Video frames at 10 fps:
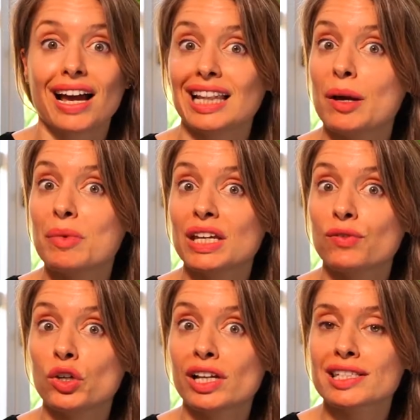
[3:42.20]
Let me give
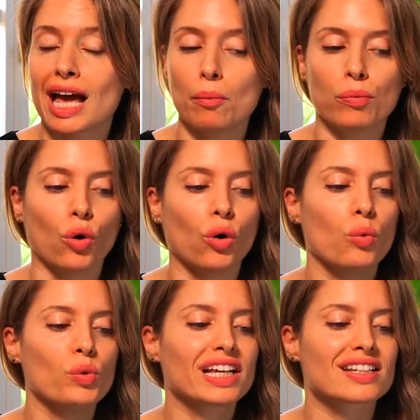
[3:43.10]
you an example.
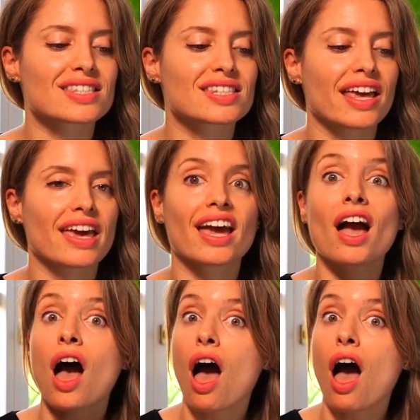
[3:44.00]
We can say,